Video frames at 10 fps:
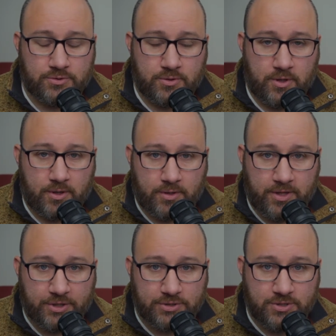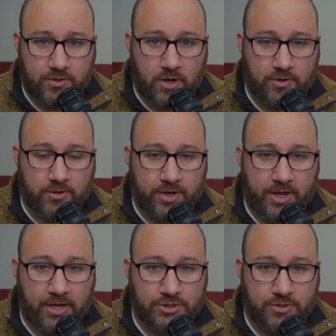election's under
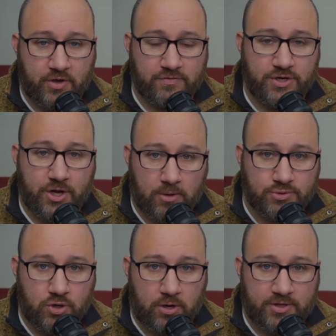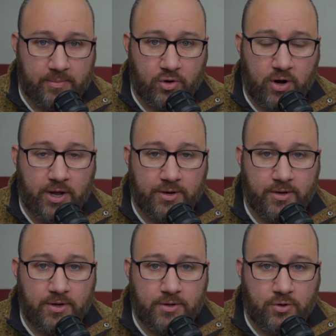litigation. You have Jenny Armstrong, Democrat,
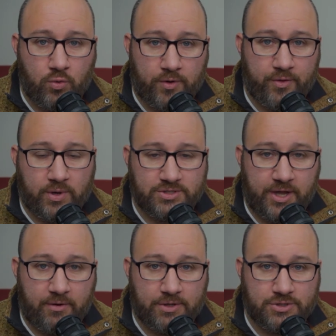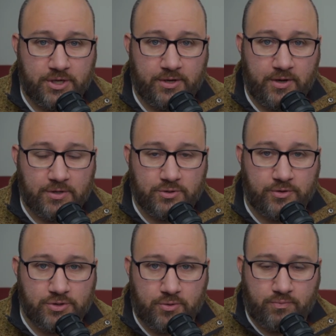who won the West Anchorage seat. So
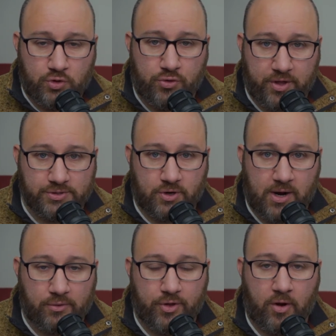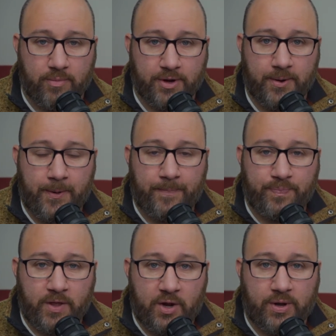those are two things that are out there. But
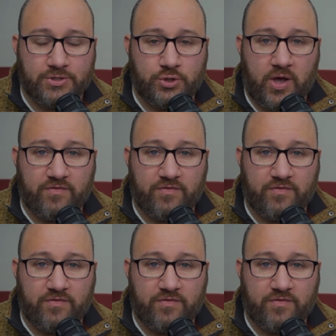anyways, you have